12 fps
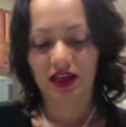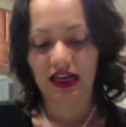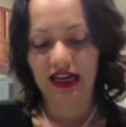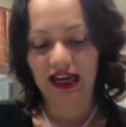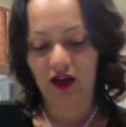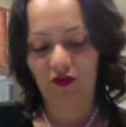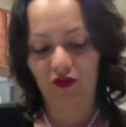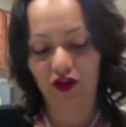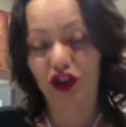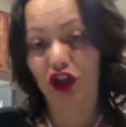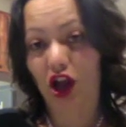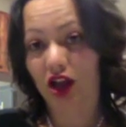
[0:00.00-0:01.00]
Now for your
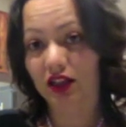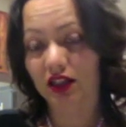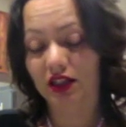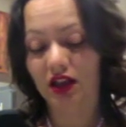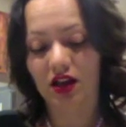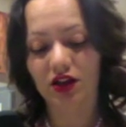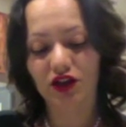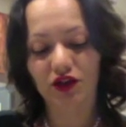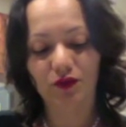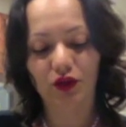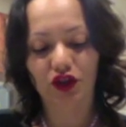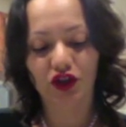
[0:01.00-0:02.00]
chocolate ganache,
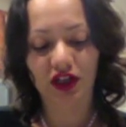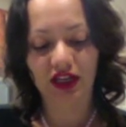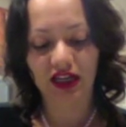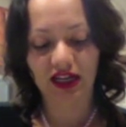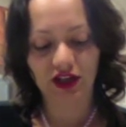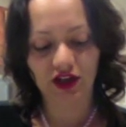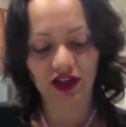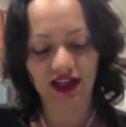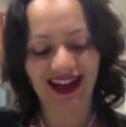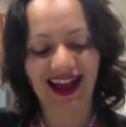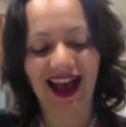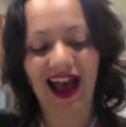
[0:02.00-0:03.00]
what you're going to need, you're going to
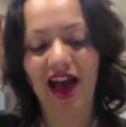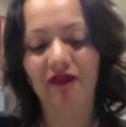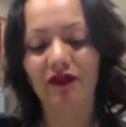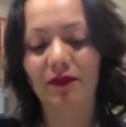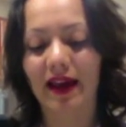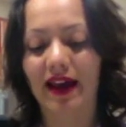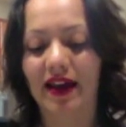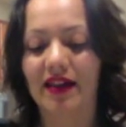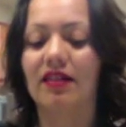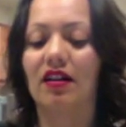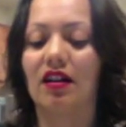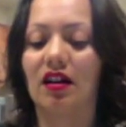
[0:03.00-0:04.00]
need a 1/2
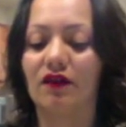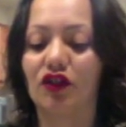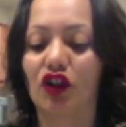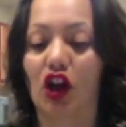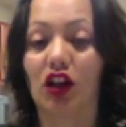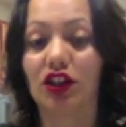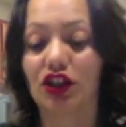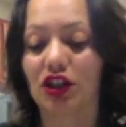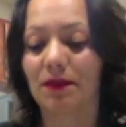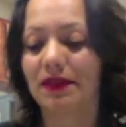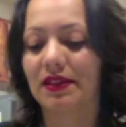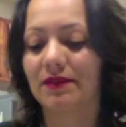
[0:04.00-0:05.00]
bag of chocolate
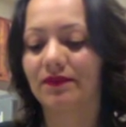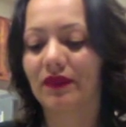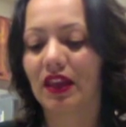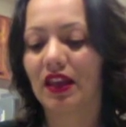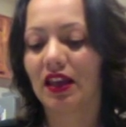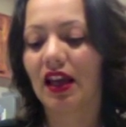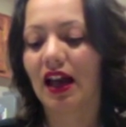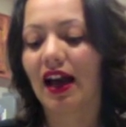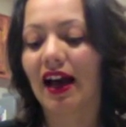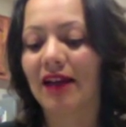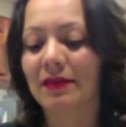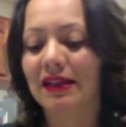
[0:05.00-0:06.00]
chips.
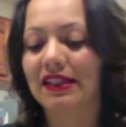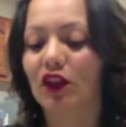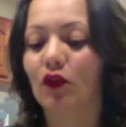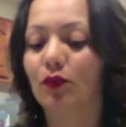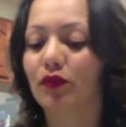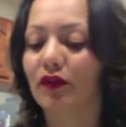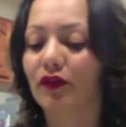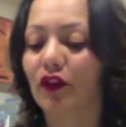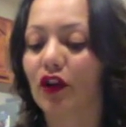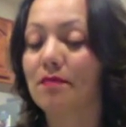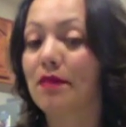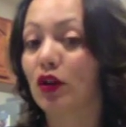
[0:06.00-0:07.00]
I myself
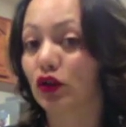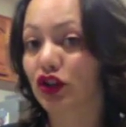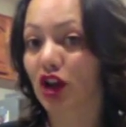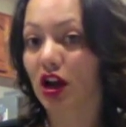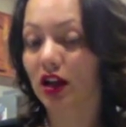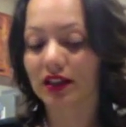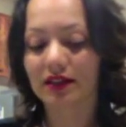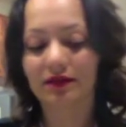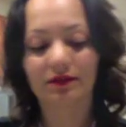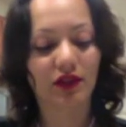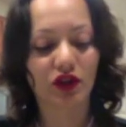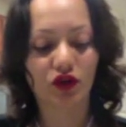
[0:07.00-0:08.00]
prefer milk chocolate,
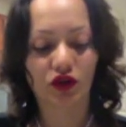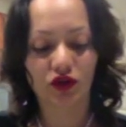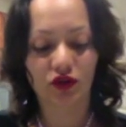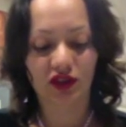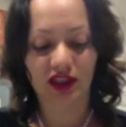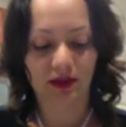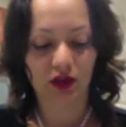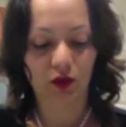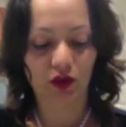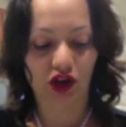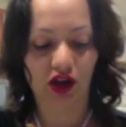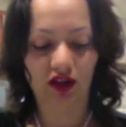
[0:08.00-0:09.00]
but you could use semi-sweet
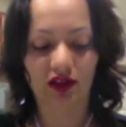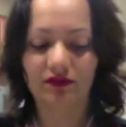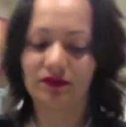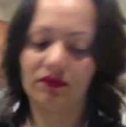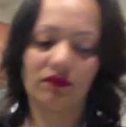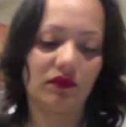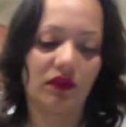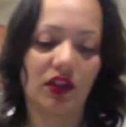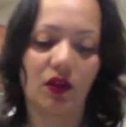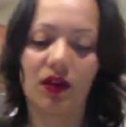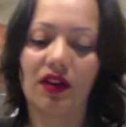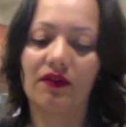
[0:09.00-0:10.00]
chocolate, you
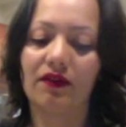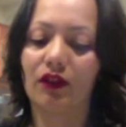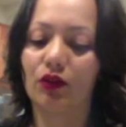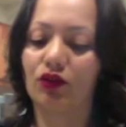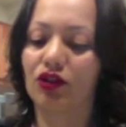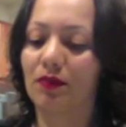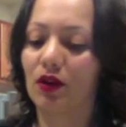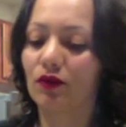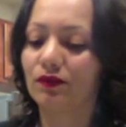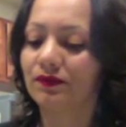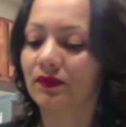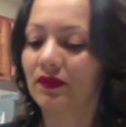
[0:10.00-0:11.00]
know, whatever floats your
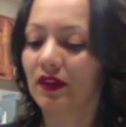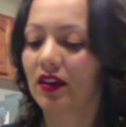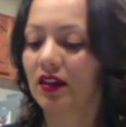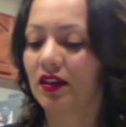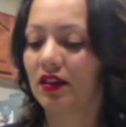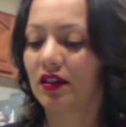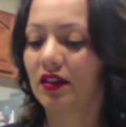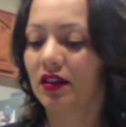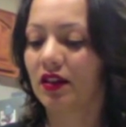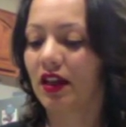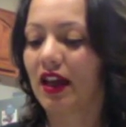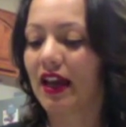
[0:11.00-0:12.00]
boat.
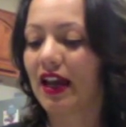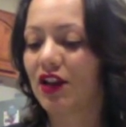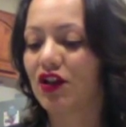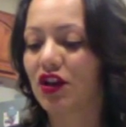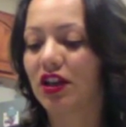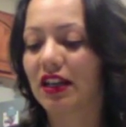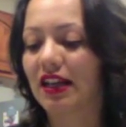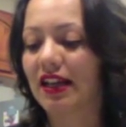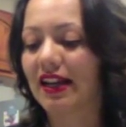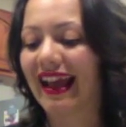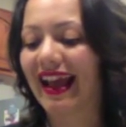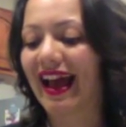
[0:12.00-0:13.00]
And you're going to need
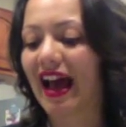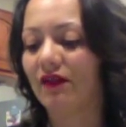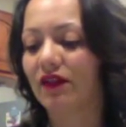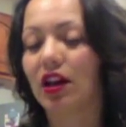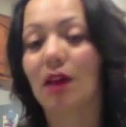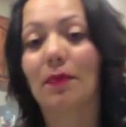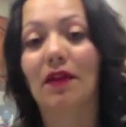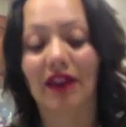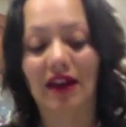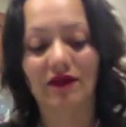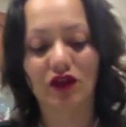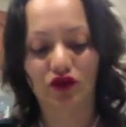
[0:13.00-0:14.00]
a 1/2 cup of
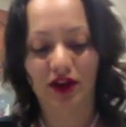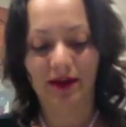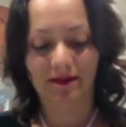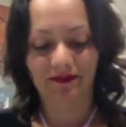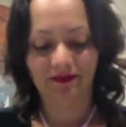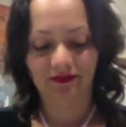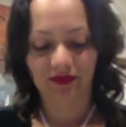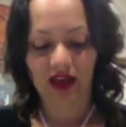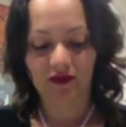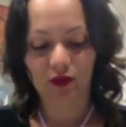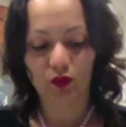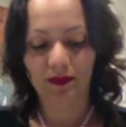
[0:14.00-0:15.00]
heavy cream,
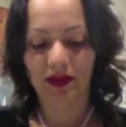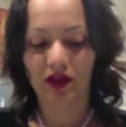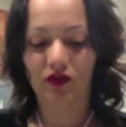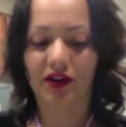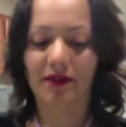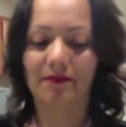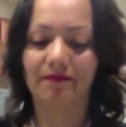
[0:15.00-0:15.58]
heavy whipping cream.